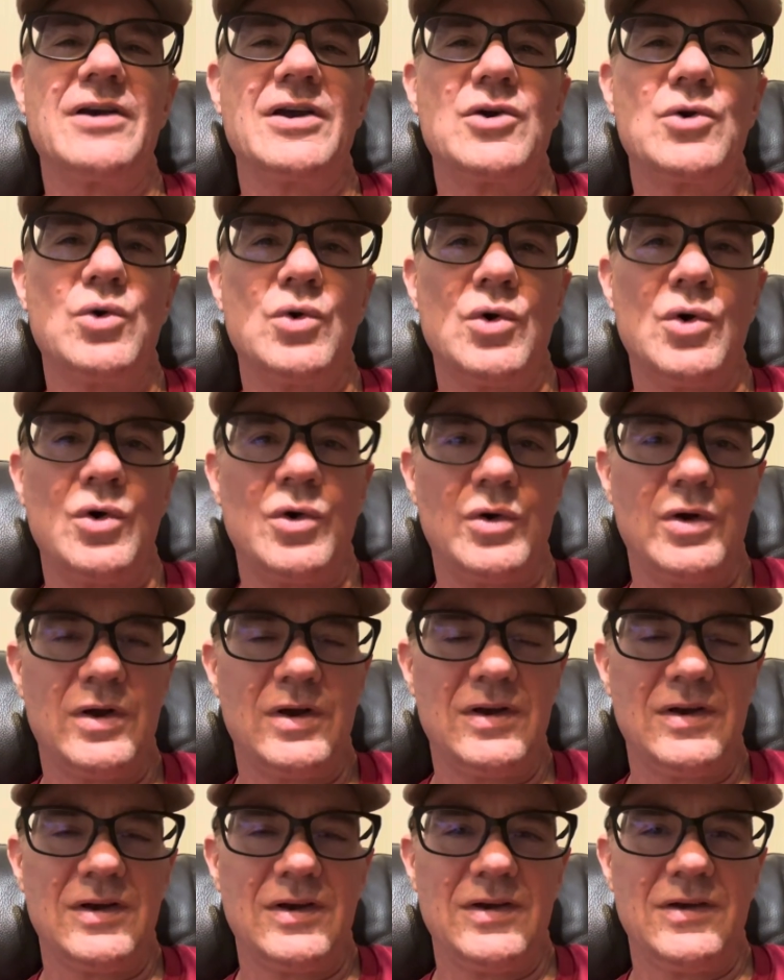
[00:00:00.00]
cool
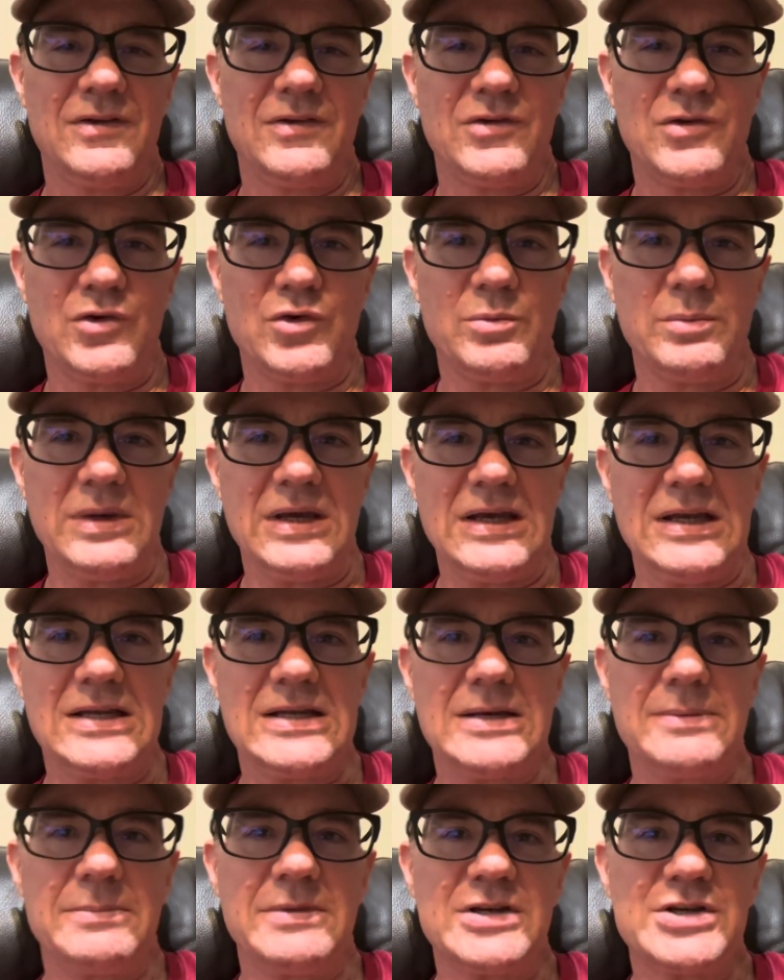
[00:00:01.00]
to
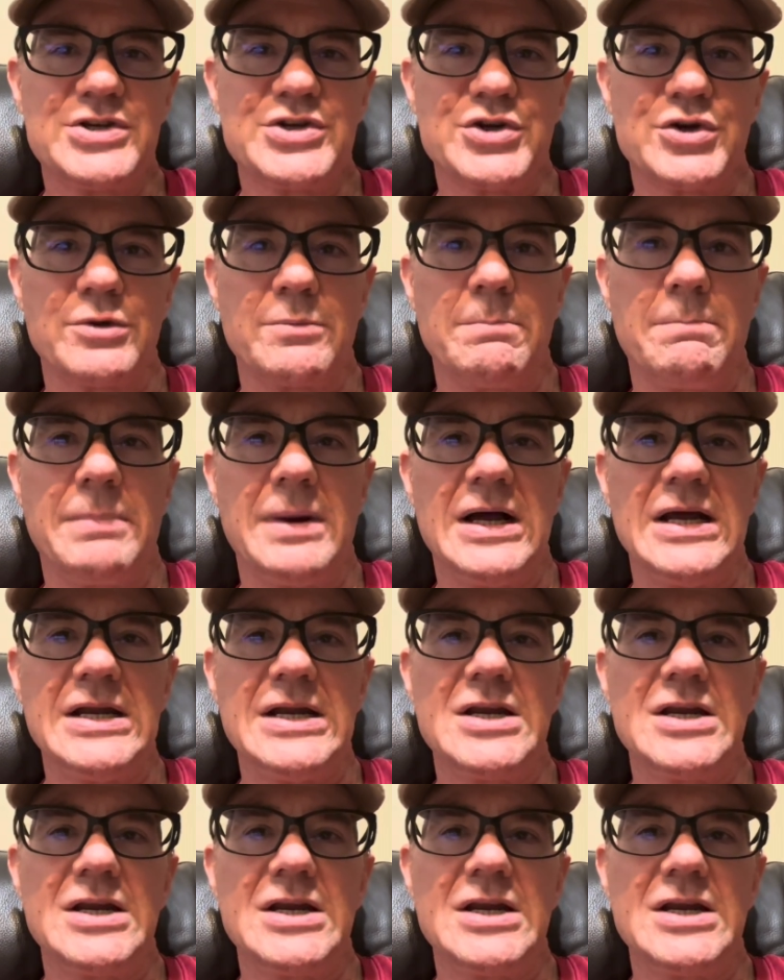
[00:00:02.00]
meet Mr. Budd